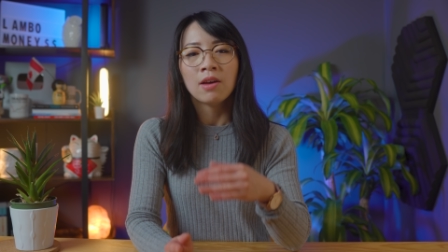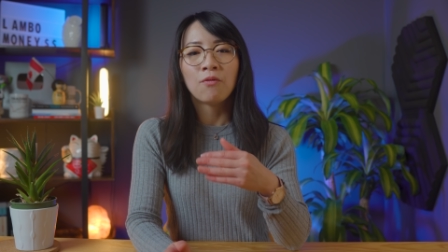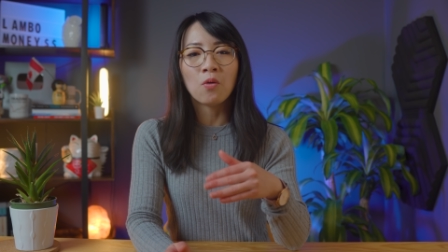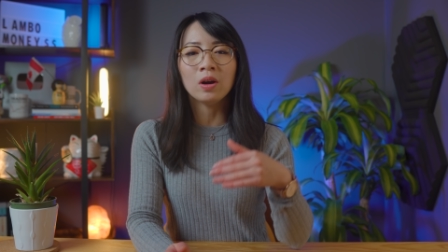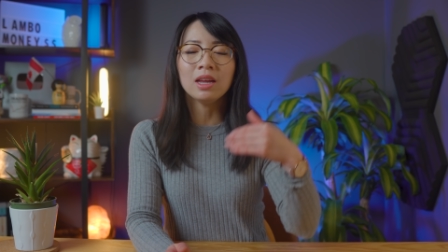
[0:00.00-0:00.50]

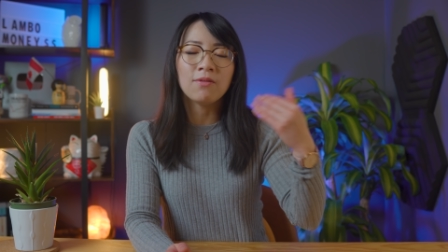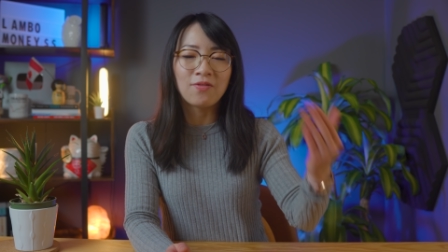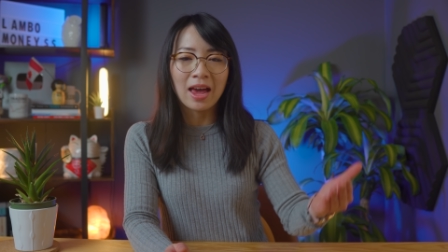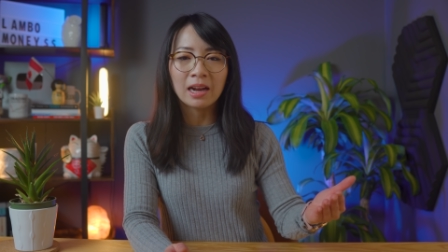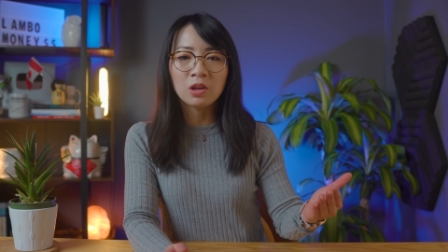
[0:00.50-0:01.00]
for
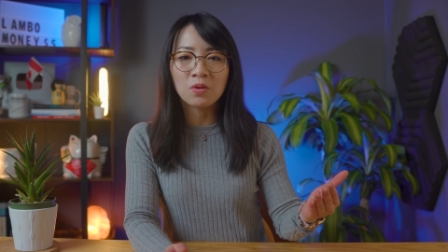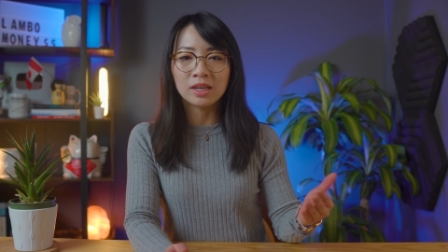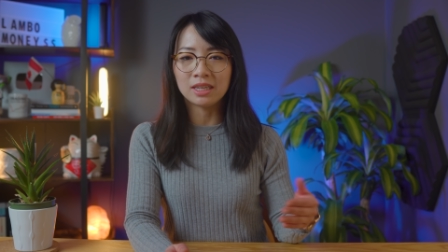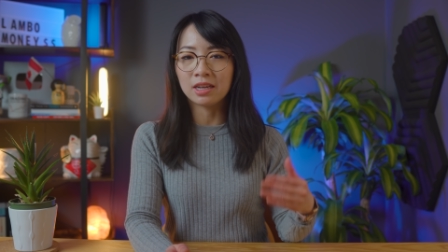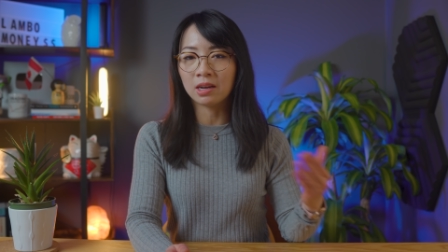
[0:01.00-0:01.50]

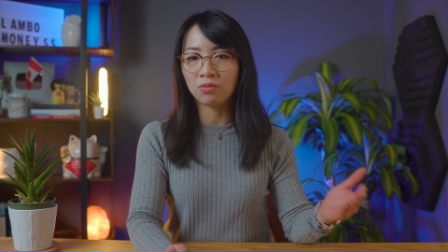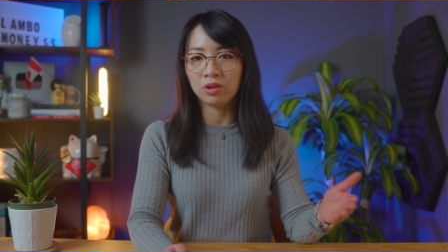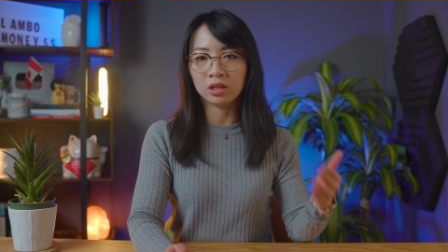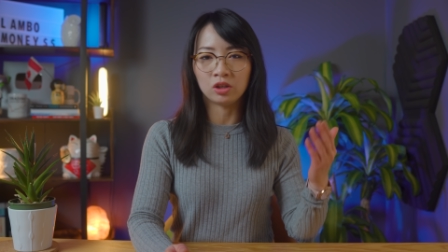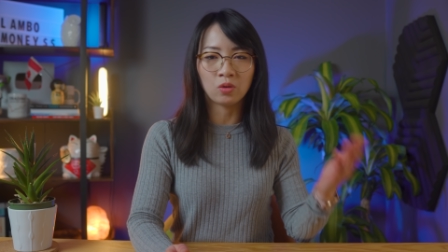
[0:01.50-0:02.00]
evaluating
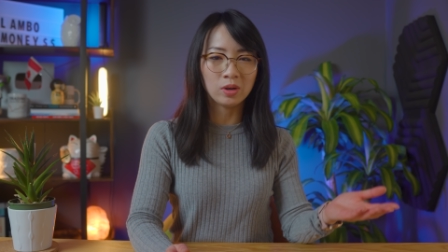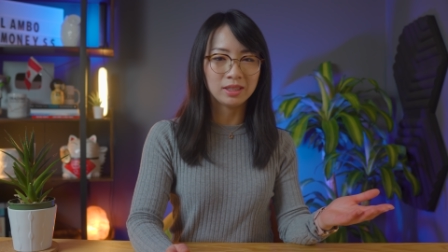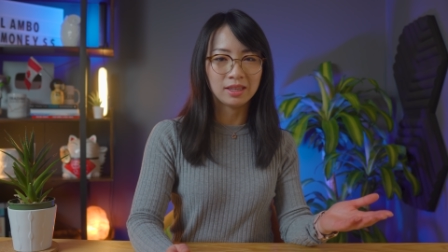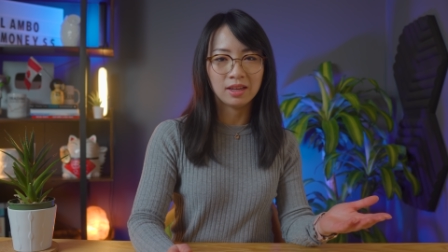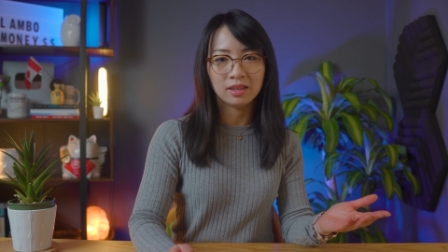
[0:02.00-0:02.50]
career
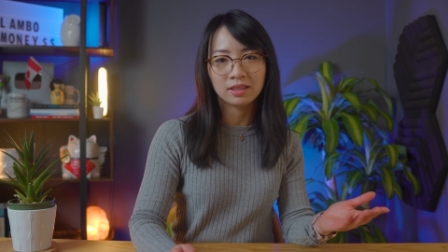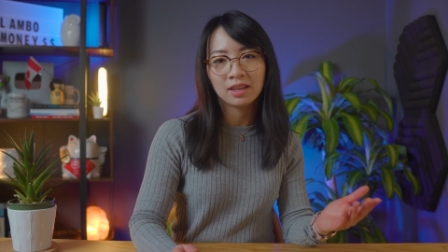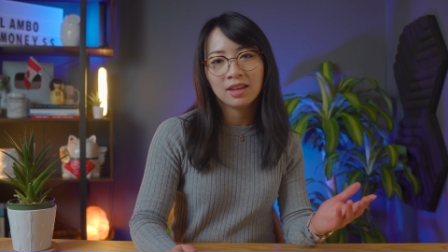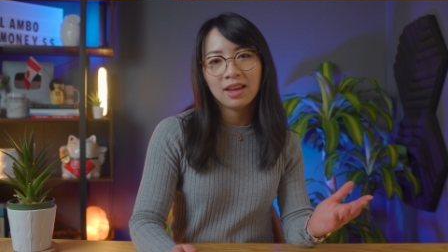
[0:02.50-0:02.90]
choices.